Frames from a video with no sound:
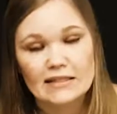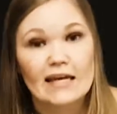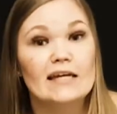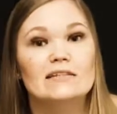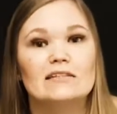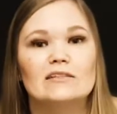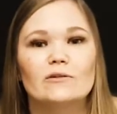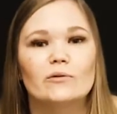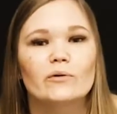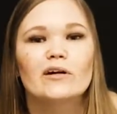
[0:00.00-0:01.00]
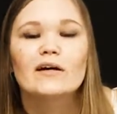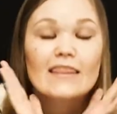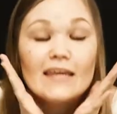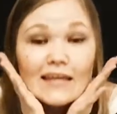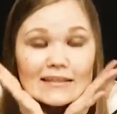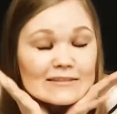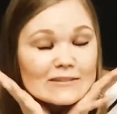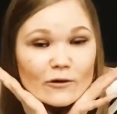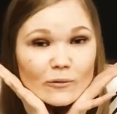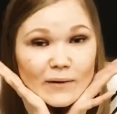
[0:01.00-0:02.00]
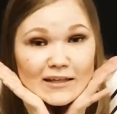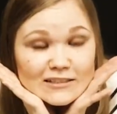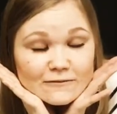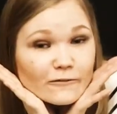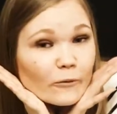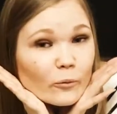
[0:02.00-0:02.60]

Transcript: can't do. Thank you so much for